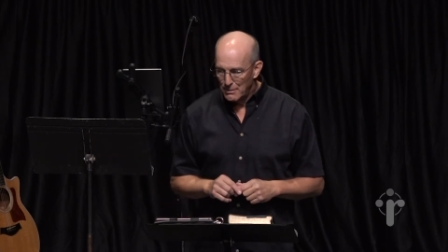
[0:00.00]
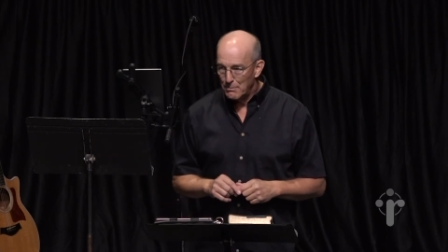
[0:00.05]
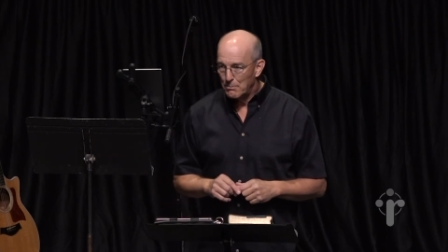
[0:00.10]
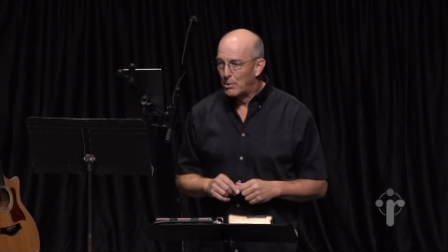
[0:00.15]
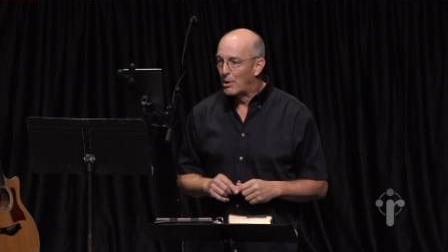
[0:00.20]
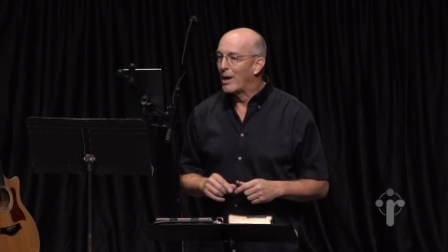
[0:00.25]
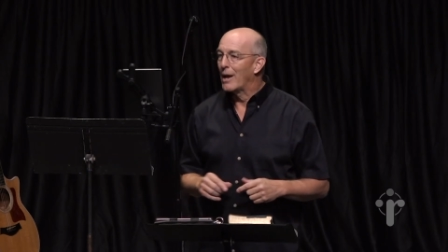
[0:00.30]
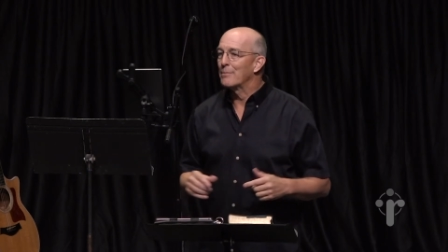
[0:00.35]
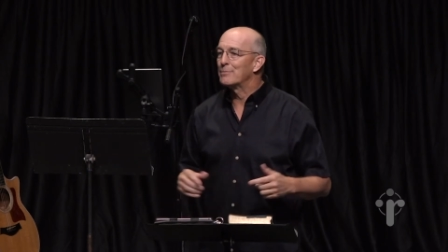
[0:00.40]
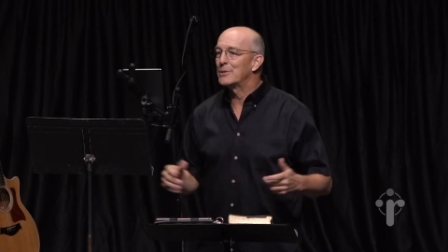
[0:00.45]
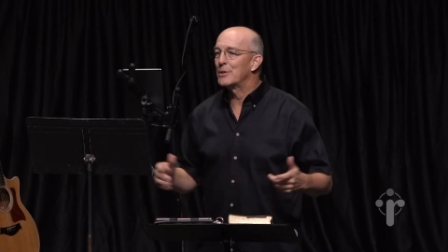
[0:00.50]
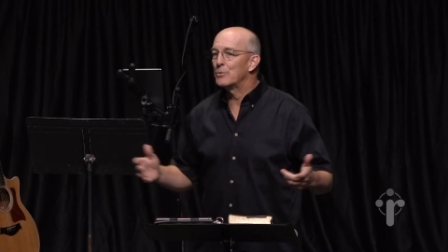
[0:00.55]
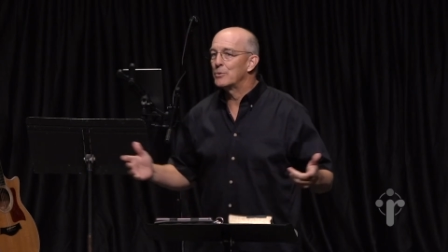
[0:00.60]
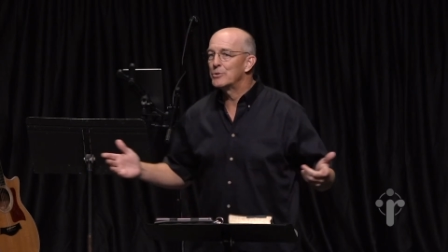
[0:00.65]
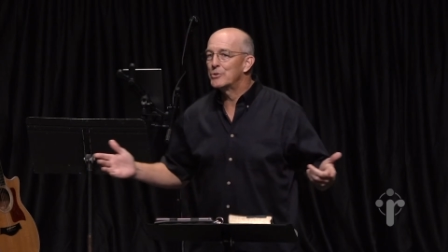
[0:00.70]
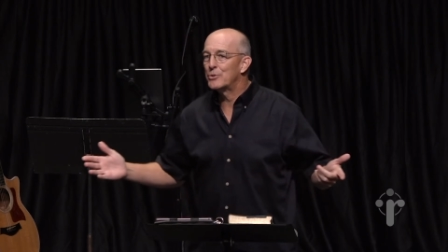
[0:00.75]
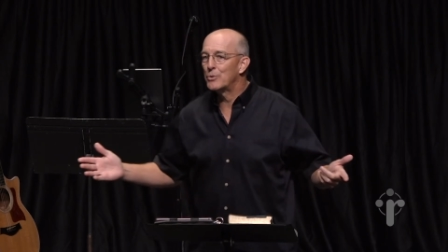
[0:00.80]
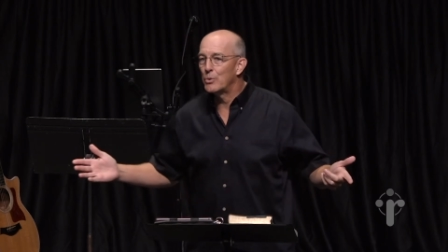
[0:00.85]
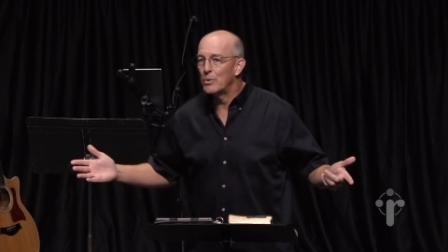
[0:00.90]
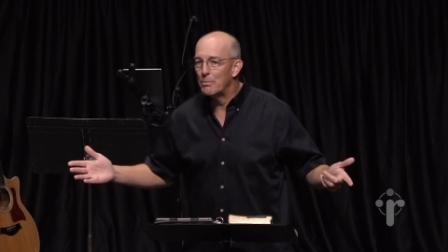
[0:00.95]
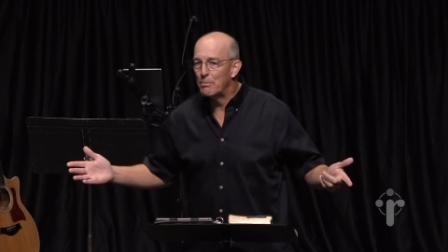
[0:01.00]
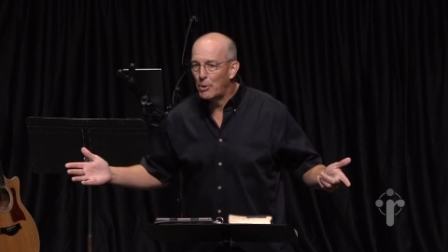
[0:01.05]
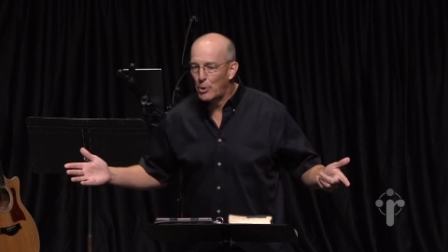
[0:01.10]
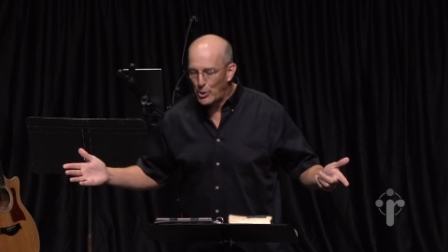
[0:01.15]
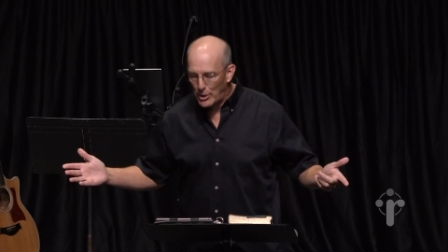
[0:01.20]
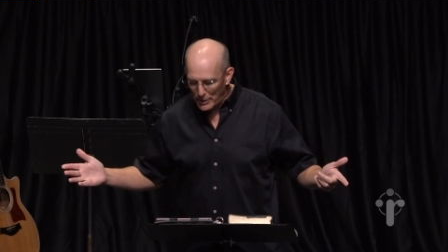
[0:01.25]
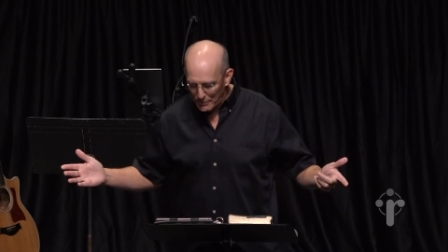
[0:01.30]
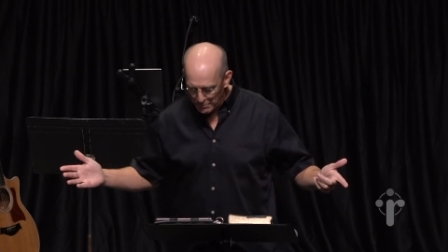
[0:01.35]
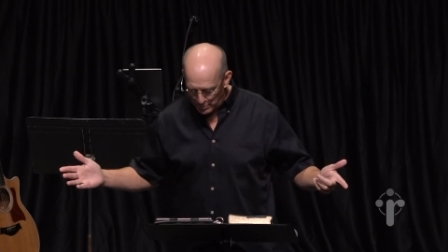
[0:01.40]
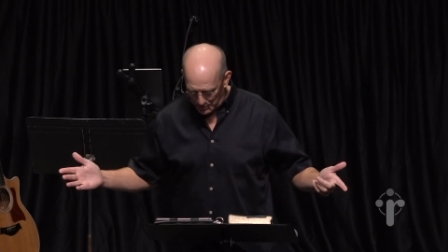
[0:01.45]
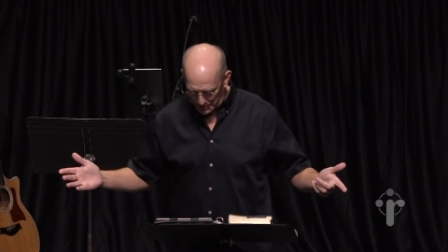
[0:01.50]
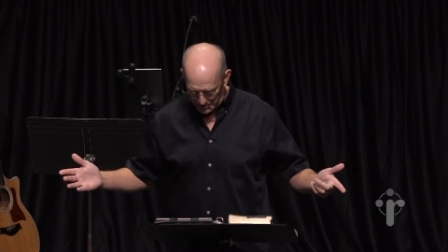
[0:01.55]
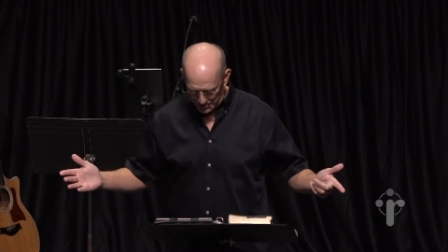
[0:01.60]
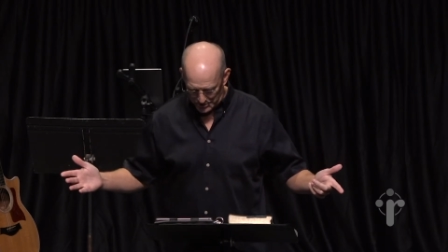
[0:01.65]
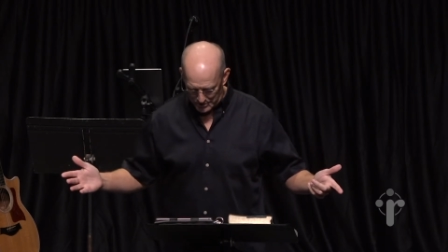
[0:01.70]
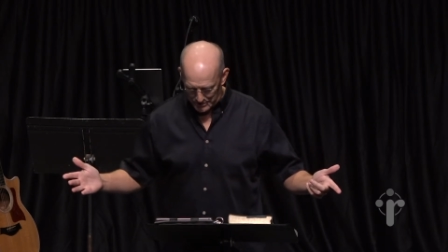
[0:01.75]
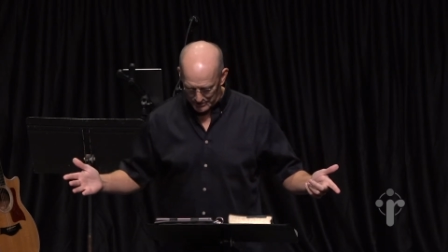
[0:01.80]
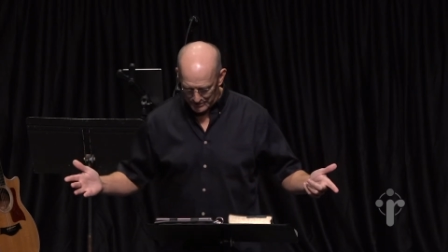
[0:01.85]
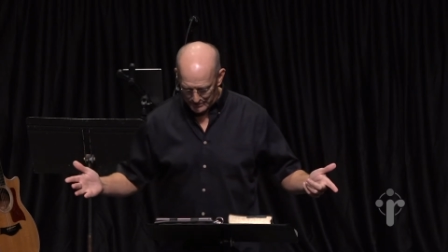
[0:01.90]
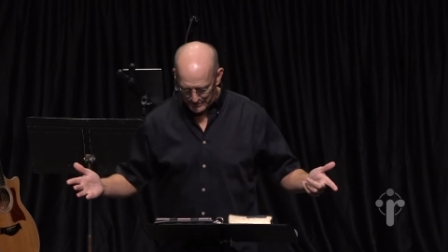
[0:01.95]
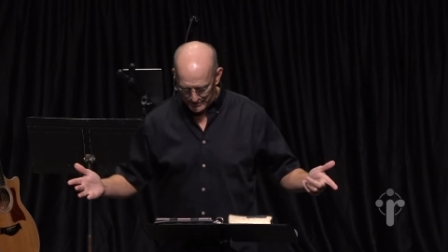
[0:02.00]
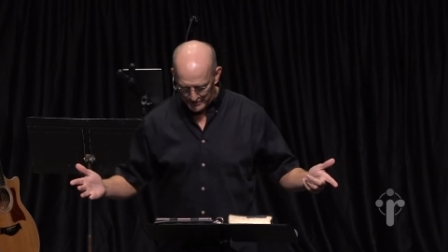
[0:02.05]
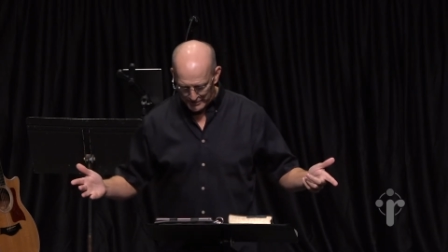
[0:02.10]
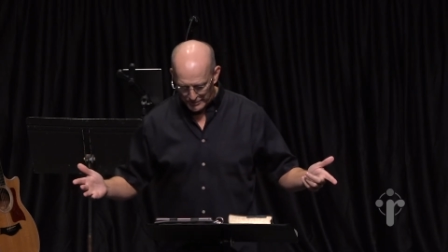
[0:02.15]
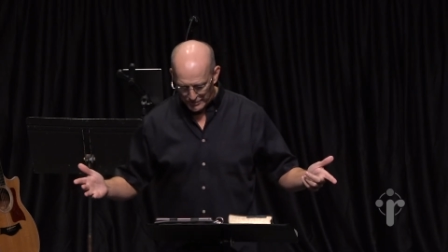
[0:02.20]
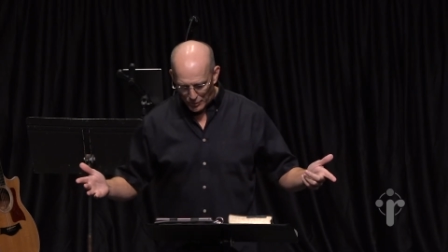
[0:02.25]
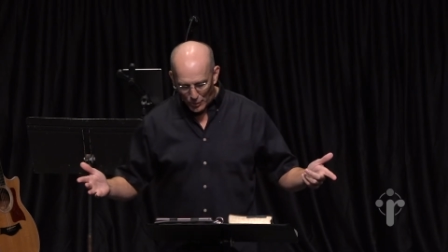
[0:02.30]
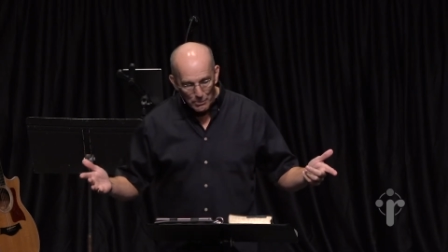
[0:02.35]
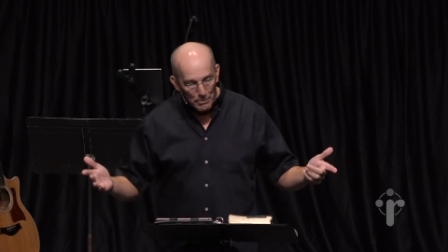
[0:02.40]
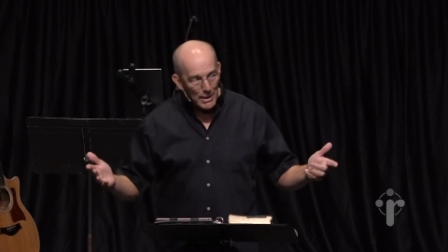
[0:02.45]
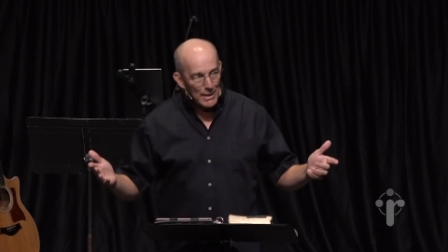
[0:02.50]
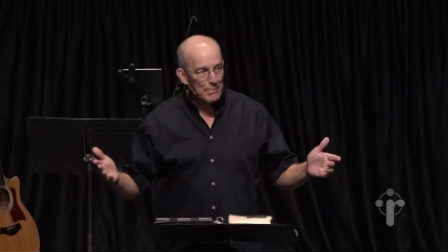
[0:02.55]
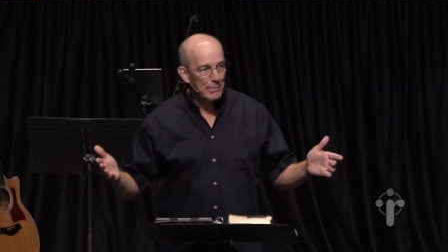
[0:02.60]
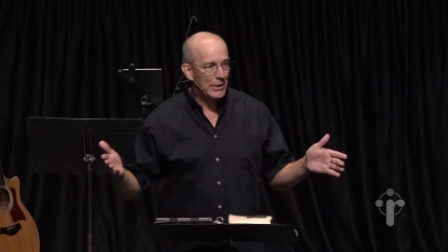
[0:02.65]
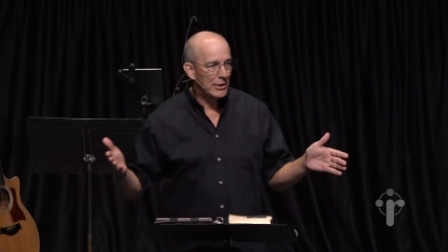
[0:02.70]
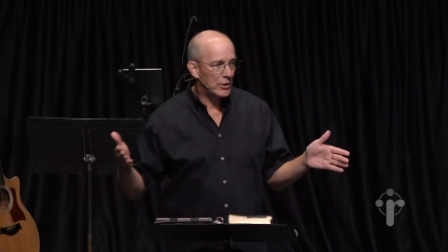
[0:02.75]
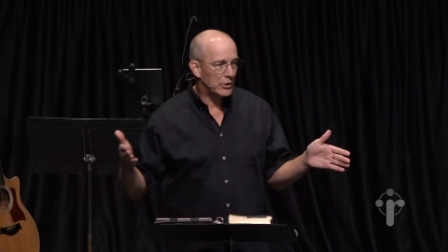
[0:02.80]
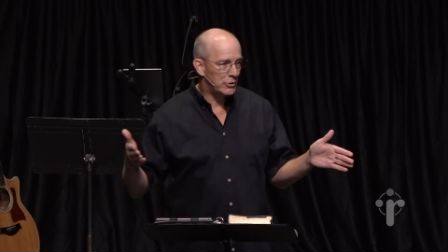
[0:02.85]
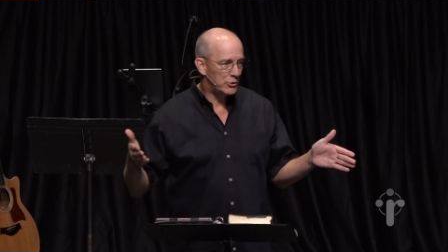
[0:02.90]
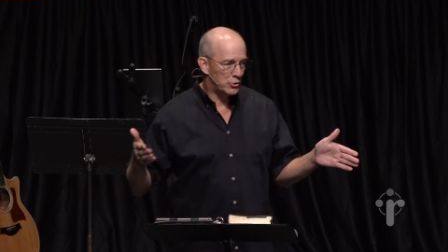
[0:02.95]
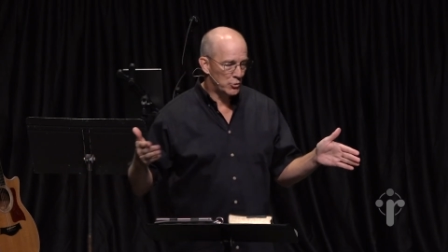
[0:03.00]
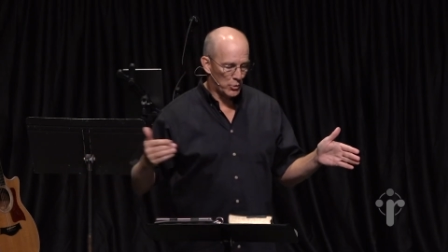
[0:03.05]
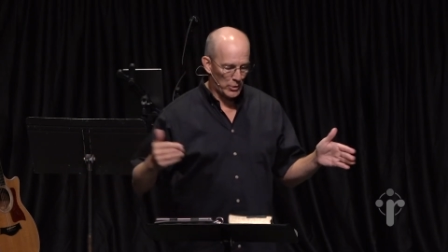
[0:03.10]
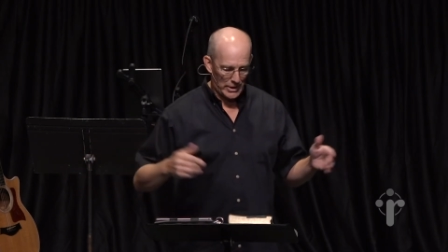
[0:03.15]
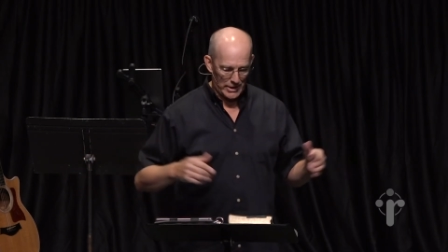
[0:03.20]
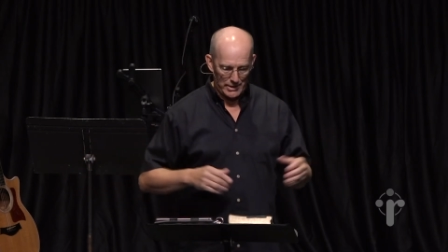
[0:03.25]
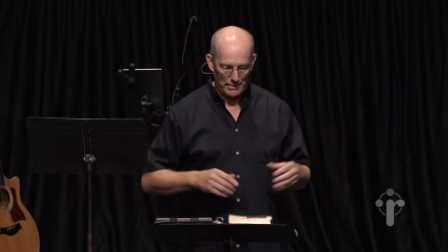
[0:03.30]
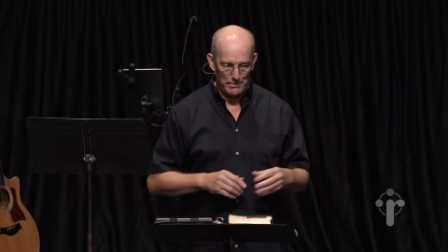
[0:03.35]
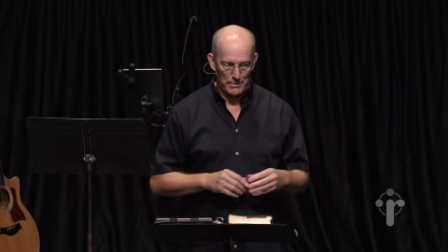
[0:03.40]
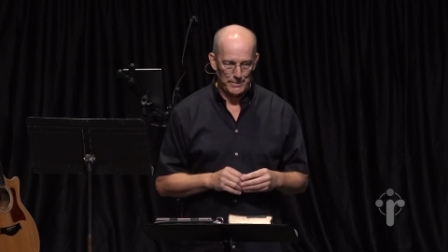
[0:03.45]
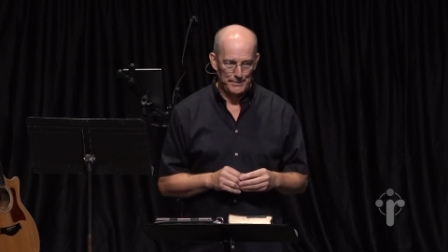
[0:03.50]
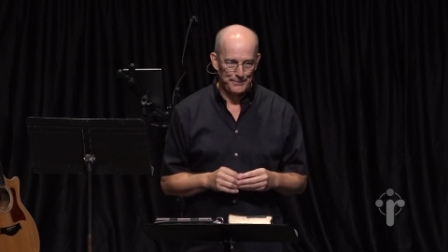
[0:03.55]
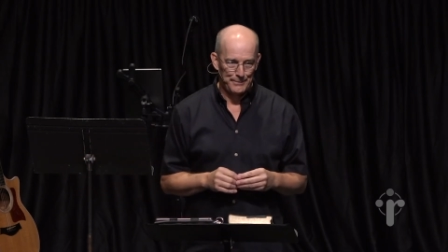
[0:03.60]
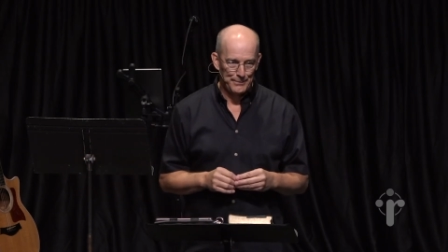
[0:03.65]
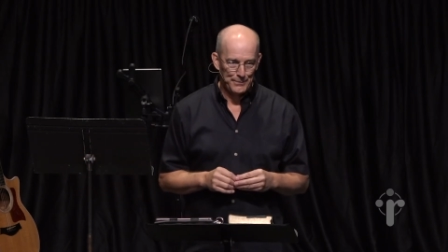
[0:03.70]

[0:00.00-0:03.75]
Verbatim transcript: Perhaps it was through a burning bush, or maybe in a dream,